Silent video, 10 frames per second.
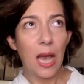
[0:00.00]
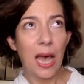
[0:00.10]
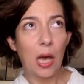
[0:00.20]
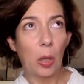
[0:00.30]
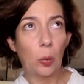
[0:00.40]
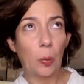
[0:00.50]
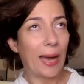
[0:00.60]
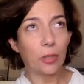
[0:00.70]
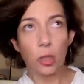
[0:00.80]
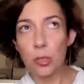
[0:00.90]
how
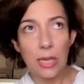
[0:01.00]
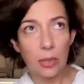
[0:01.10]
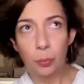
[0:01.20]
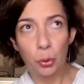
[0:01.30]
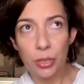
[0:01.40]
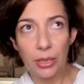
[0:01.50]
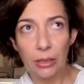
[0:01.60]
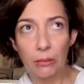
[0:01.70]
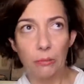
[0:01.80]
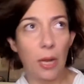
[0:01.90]
actors like
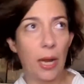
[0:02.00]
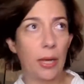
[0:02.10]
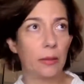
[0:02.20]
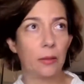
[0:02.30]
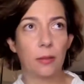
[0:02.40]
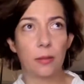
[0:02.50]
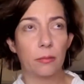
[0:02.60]
Putin and